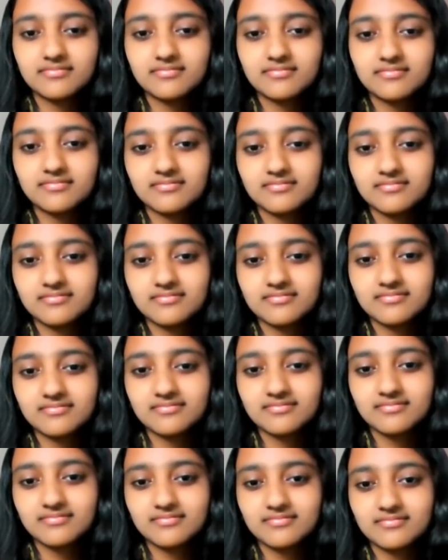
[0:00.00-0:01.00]

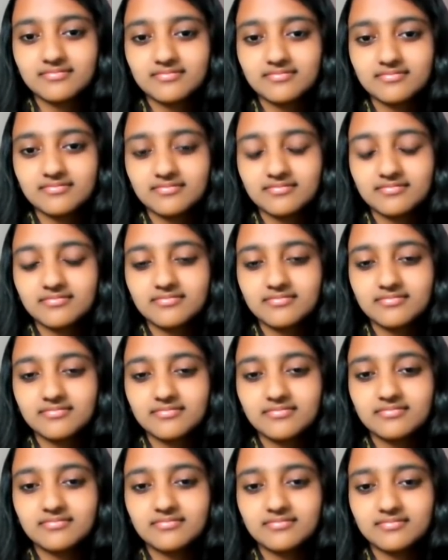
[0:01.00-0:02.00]

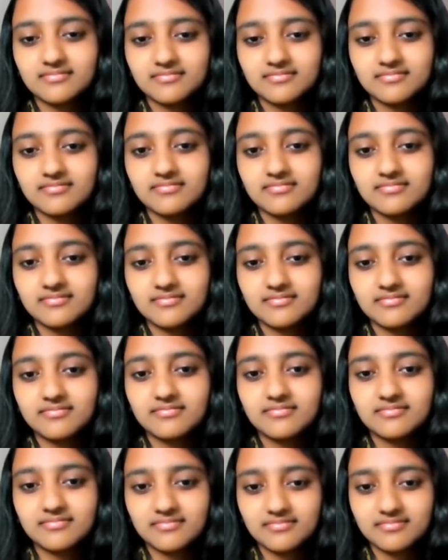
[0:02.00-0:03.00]

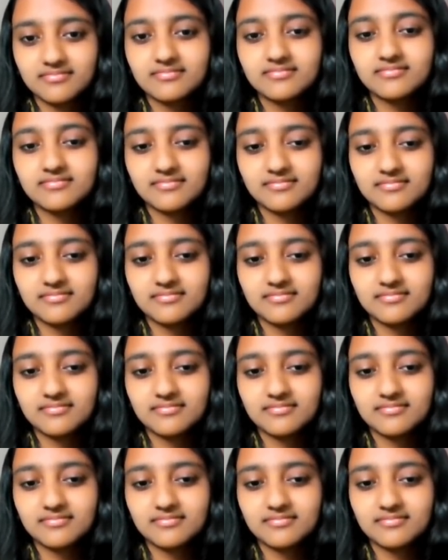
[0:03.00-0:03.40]
(silent)